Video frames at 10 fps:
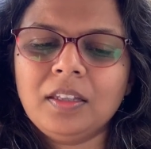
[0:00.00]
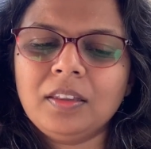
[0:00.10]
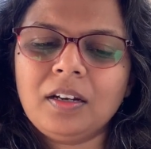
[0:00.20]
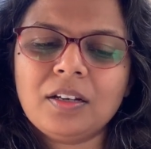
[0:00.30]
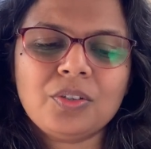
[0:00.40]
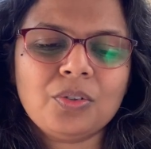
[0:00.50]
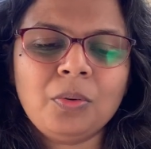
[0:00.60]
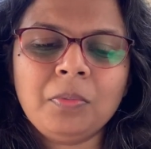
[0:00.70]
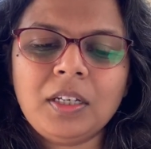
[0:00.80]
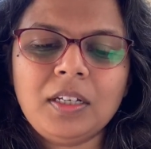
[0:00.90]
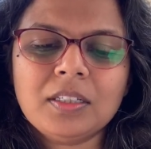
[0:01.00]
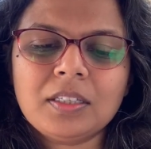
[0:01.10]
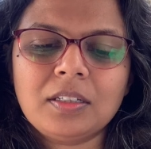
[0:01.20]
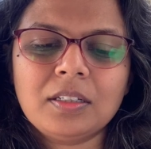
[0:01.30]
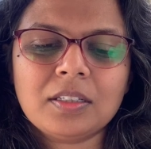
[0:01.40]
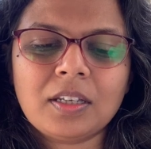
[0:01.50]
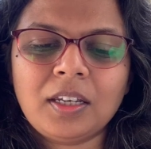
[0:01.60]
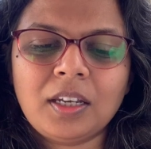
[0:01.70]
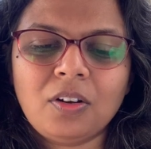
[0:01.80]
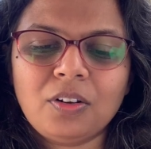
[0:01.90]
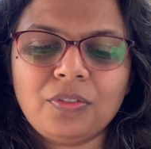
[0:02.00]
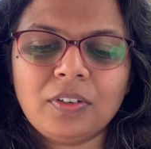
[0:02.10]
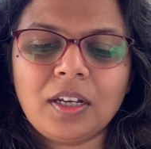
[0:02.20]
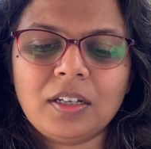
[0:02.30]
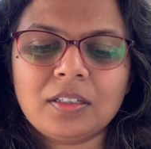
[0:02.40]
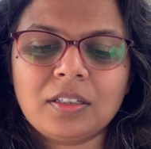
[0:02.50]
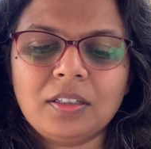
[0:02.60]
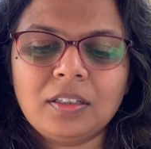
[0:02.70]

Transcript: There are so many incidents I cannot forget.